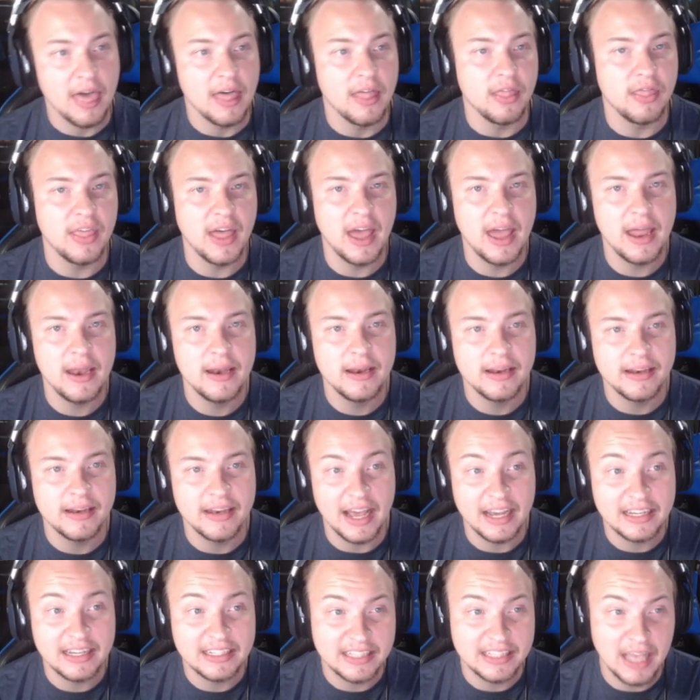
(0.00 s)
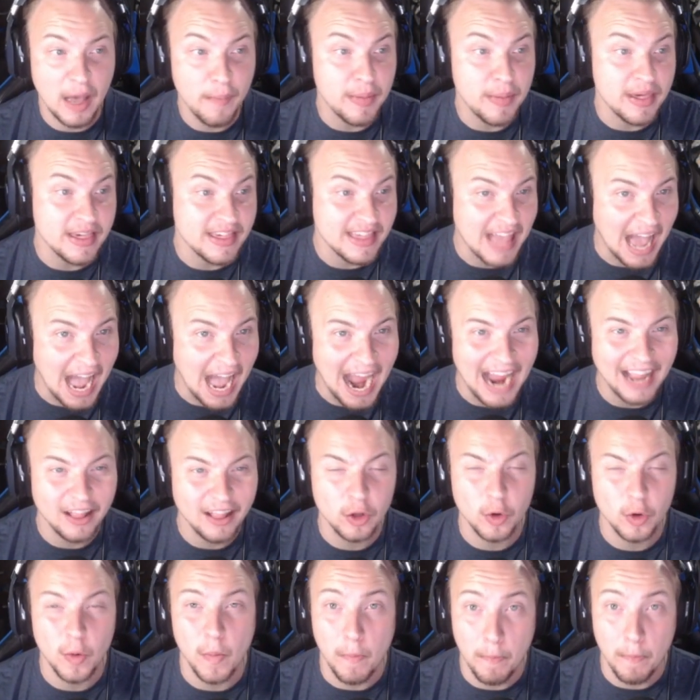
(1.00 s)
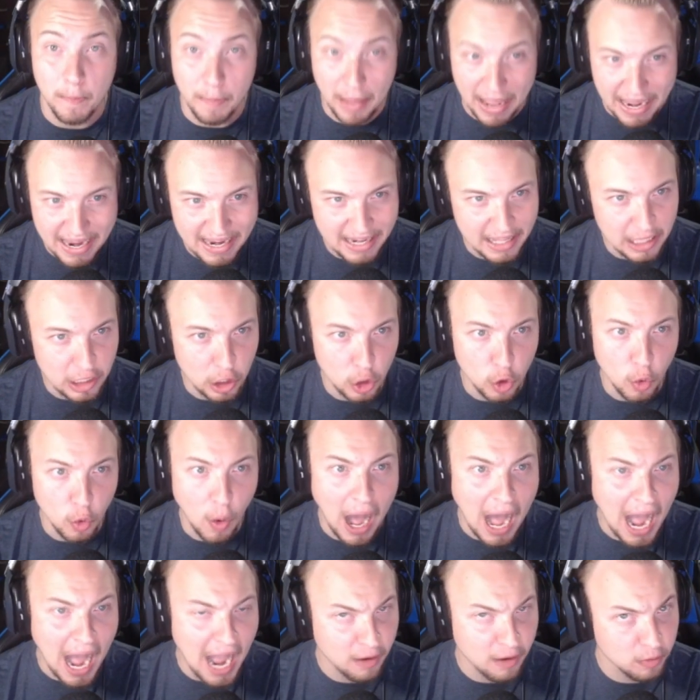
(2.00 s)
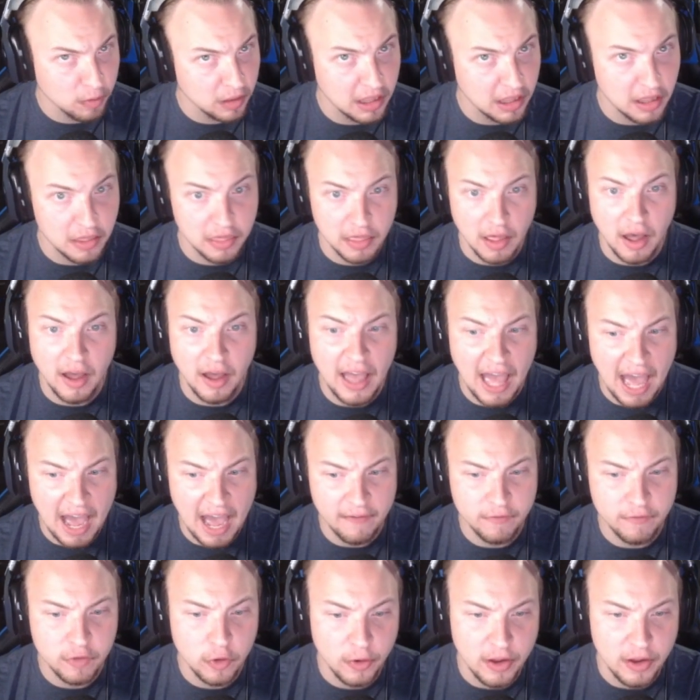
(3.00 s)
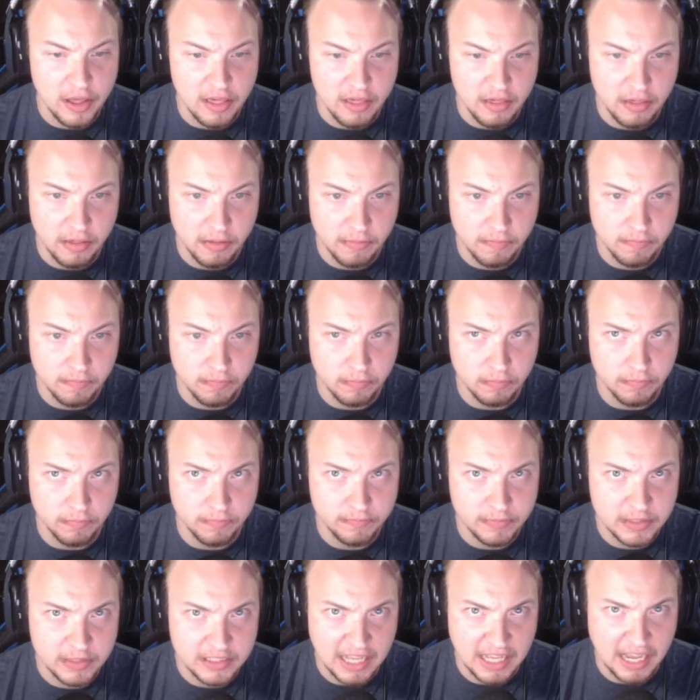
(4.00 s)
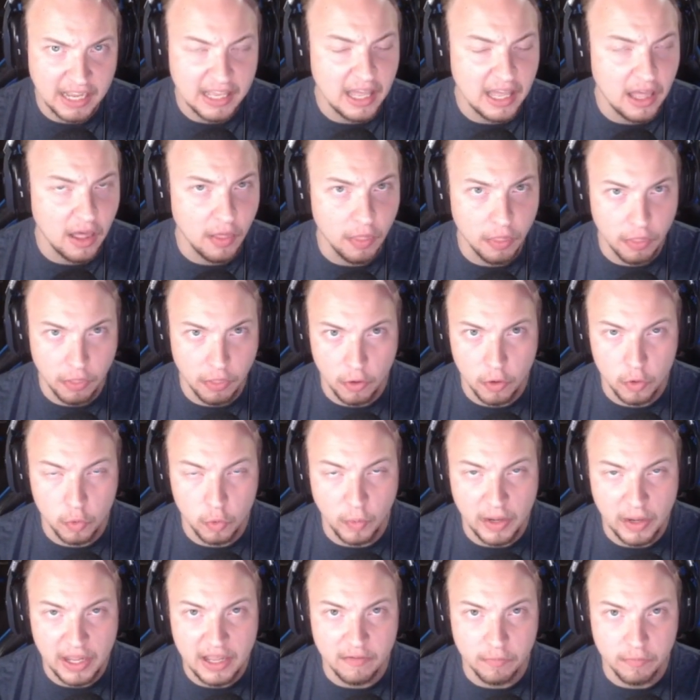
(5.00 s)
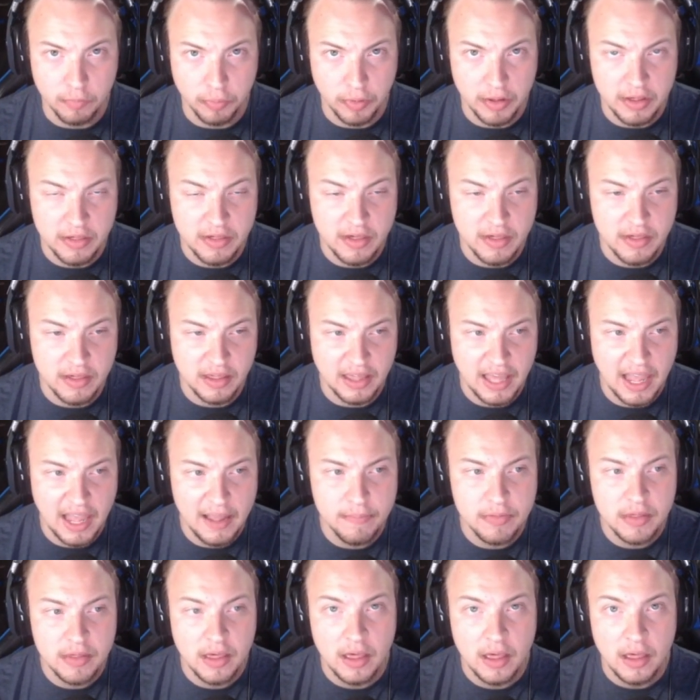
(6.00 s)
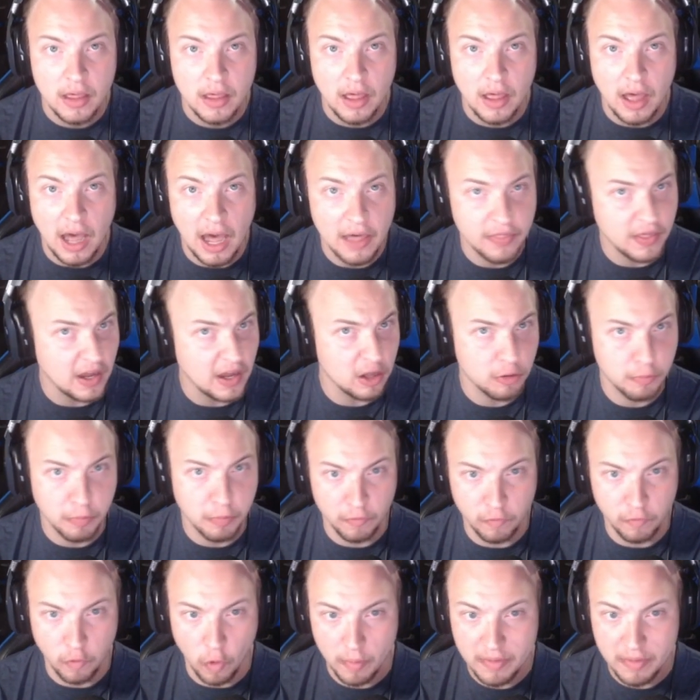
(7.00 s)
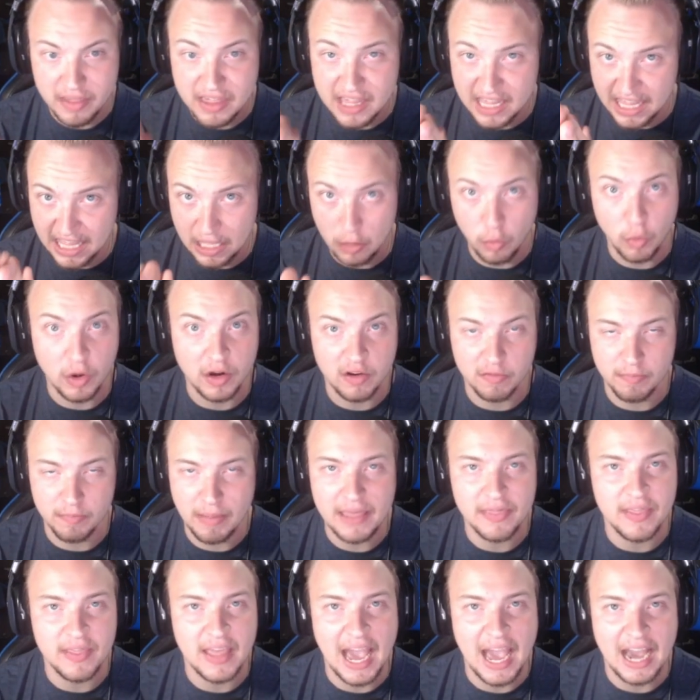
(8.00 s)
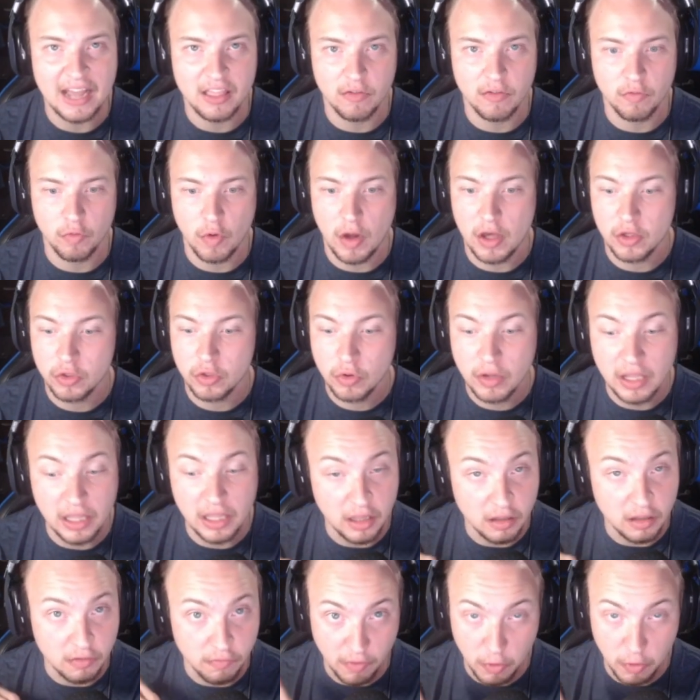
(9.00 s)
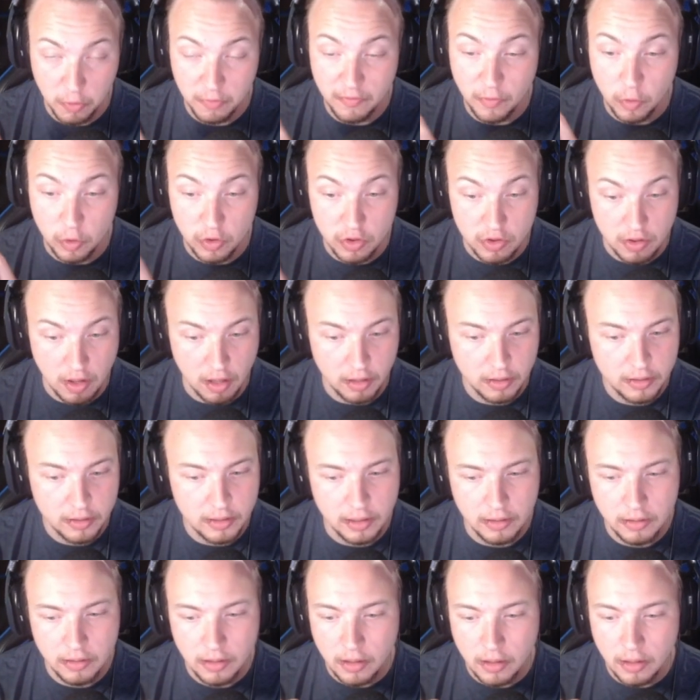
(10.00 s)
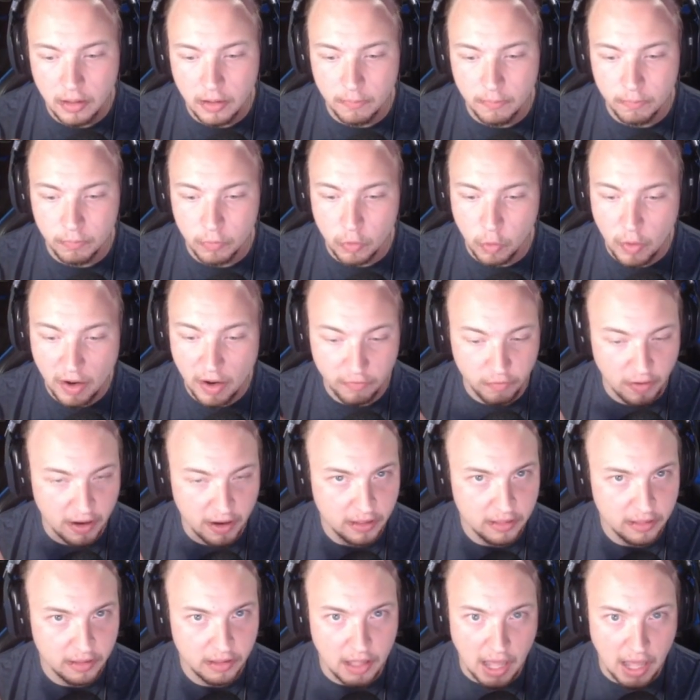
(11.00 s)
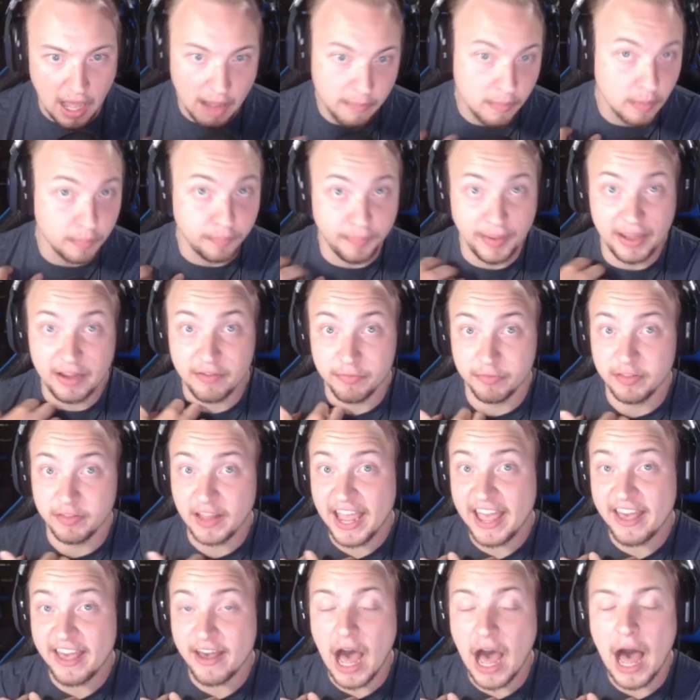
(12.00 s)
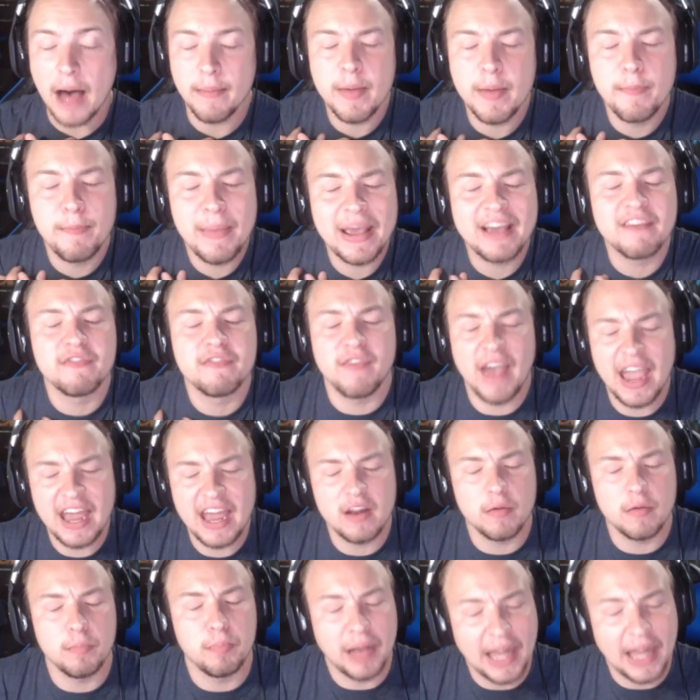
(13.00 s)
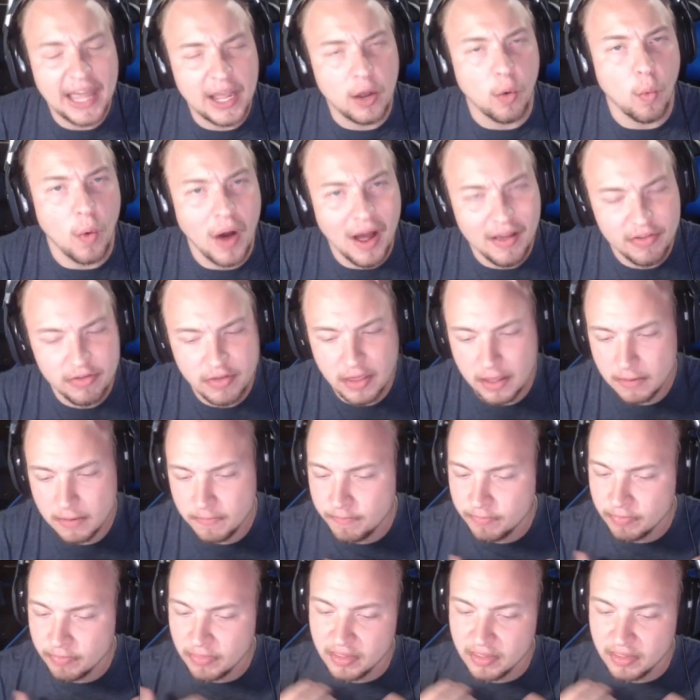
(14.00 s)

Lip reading: Then next up is Tyler Beatty, who I really thought after his second and third week of preseason games, I thought his performance, he would have made the active roster. He looked very, very solid, and quite frankly, I'm a big fan of Blake Watson.